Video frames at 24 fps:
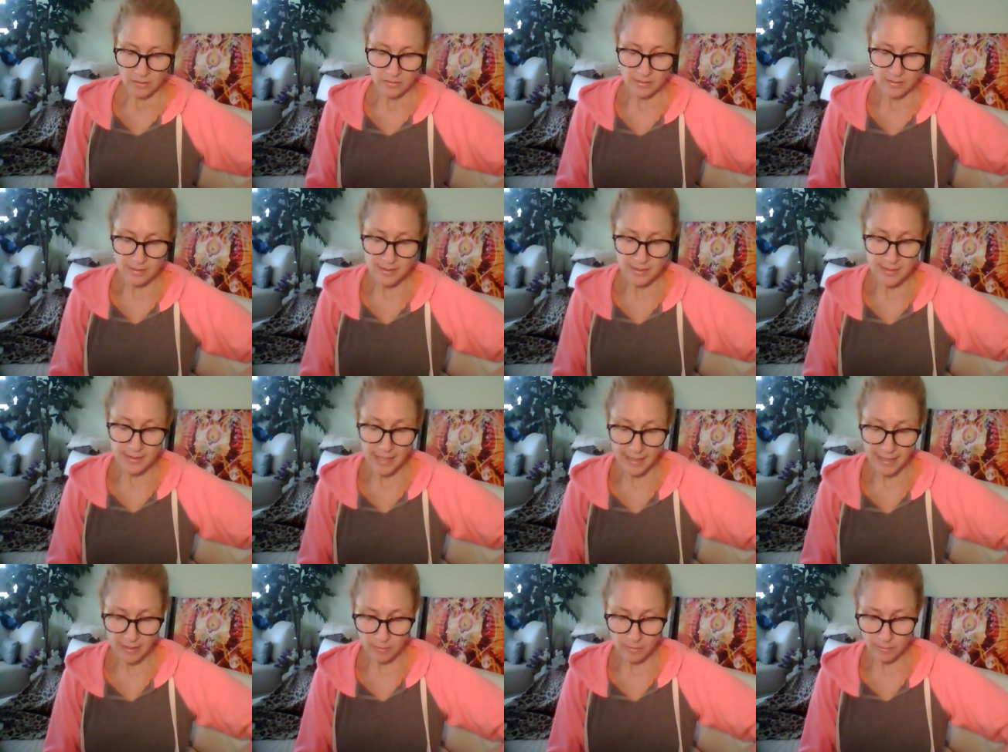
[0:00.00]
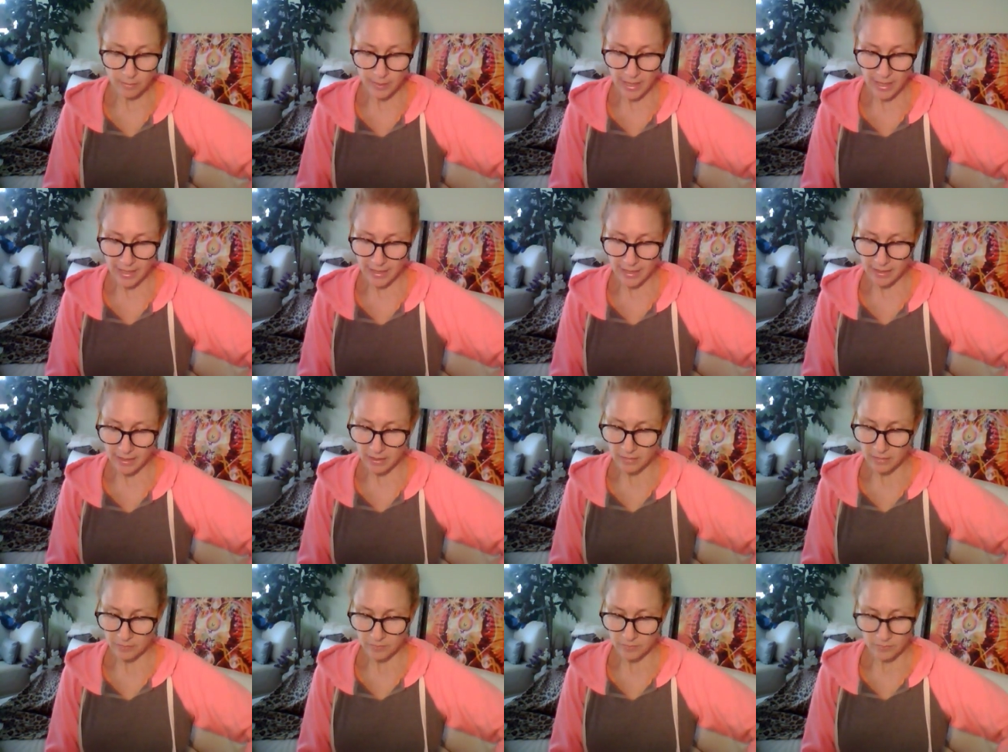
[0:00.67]
To stay in
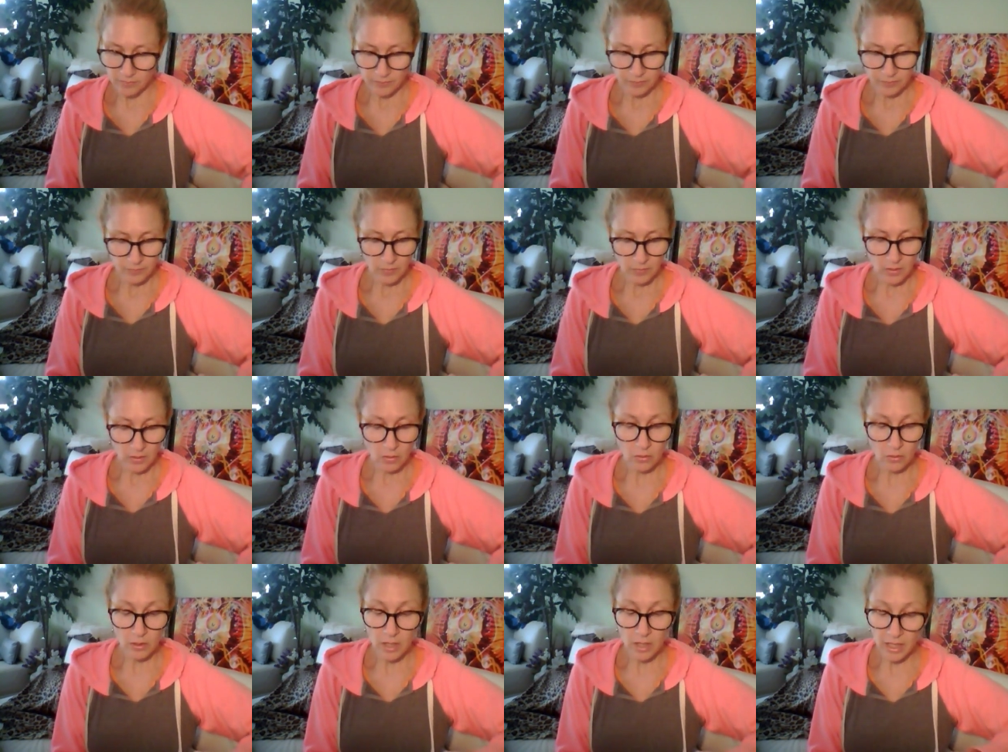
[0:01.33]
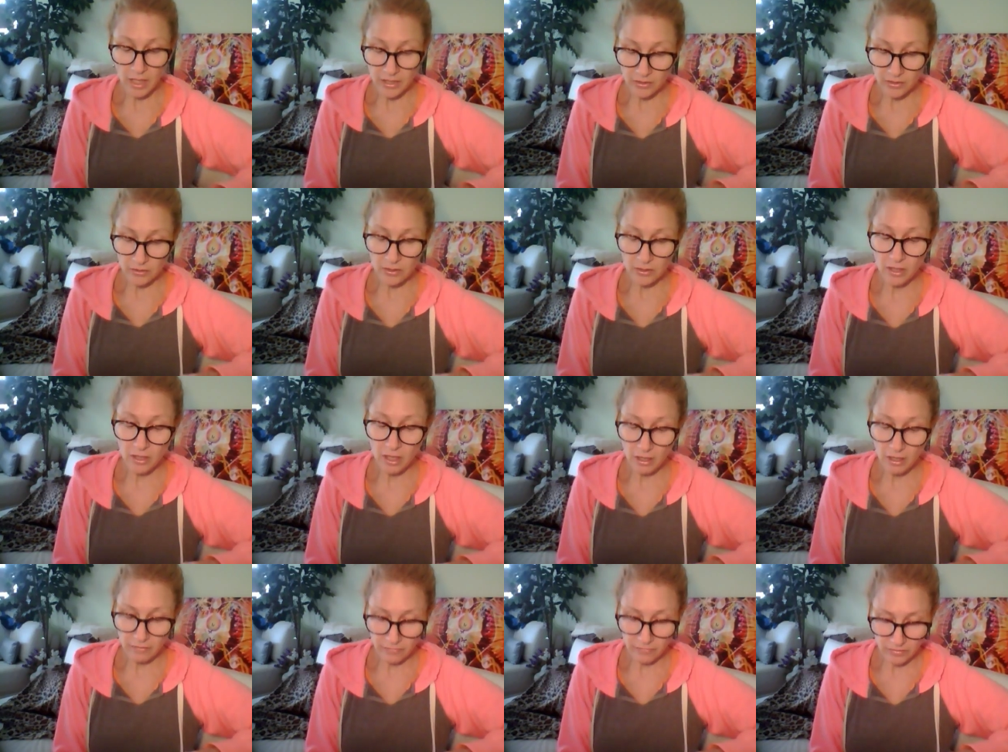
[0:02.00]
bed or under
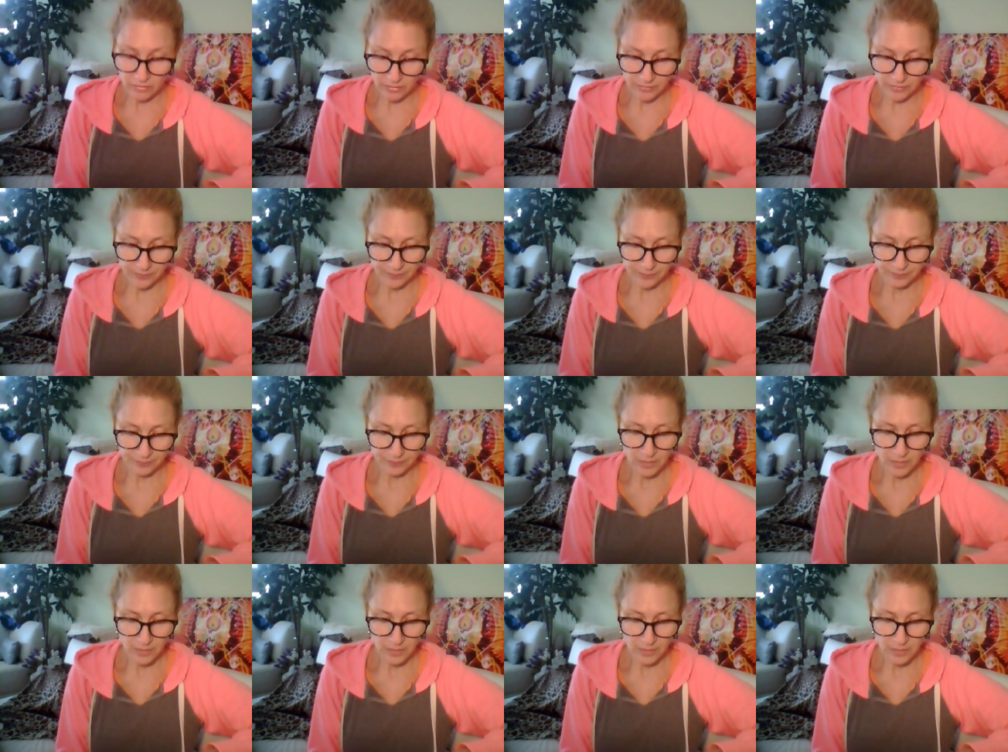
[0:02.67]
cover.